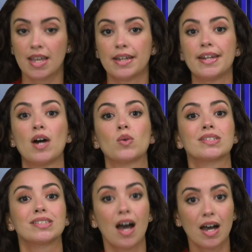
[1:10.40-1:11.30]
Now,
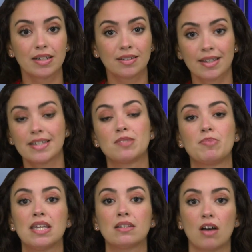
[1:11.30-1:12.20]
Ton is
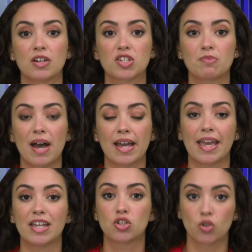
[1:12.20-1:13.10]
being launched by
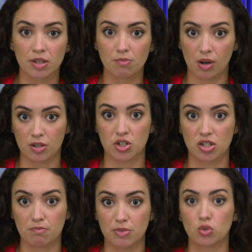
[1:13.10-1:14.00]
a joint
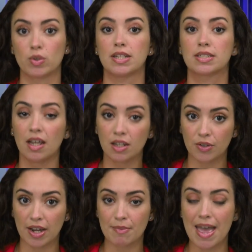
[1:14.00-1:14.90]
partnership between
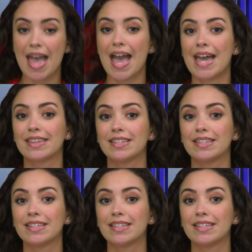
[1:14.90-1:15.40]
Telegram and